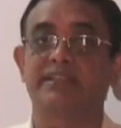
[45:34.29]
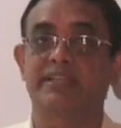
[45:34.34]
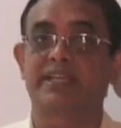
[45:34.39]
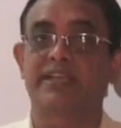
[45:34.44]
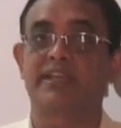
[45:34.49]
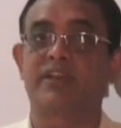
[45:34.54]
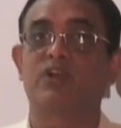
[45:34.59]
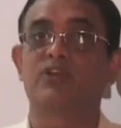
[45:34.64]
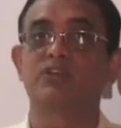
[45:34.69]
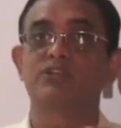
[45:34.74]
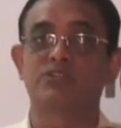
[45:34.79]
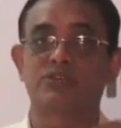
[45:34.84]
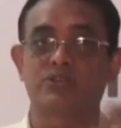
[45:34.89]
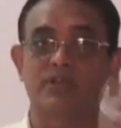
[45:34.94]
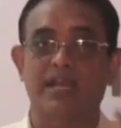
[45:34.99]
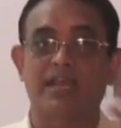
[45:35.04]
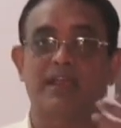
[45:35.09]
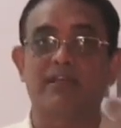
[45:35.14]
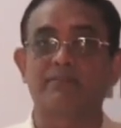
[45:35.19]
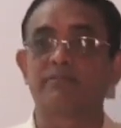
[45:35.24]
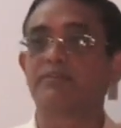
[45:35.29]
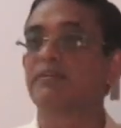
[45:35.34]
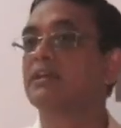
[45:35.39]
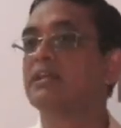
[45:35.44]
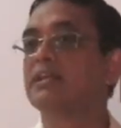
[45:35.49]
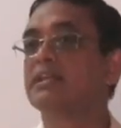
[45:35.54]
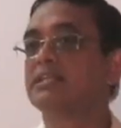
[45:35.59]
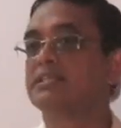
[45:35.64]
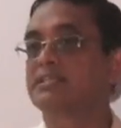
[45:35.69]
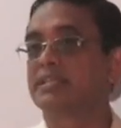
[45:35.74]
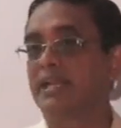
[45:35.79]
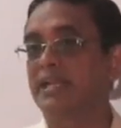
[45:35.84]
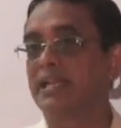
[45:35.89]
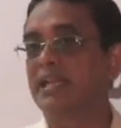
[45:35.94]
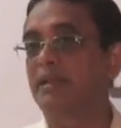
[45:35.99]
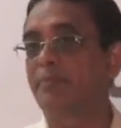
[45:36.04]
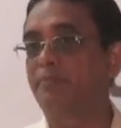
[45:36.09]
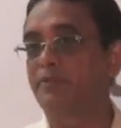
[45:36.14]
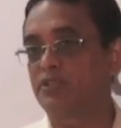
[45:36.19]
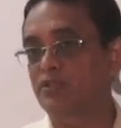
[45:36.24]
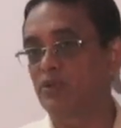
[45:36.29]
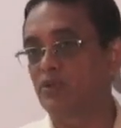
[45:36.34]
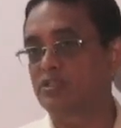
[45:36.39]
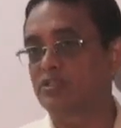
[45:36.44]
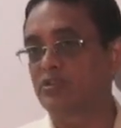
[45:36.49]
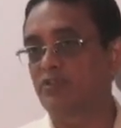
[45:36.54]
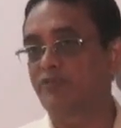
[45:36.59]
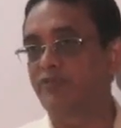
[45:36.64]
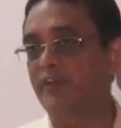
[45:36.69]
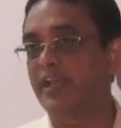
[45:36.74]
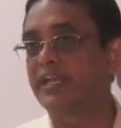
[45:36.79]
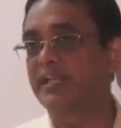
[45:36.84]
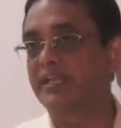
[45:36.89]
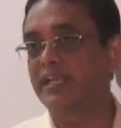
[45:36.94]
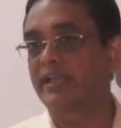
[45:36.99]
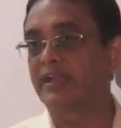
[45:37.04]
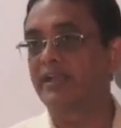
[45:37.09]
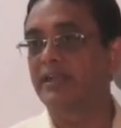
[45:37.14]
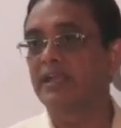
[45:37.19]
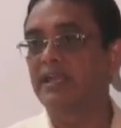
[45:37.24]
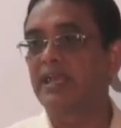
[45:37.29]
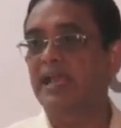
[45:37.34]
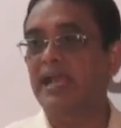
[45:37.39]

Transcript: They can also have sudden episodes of fainting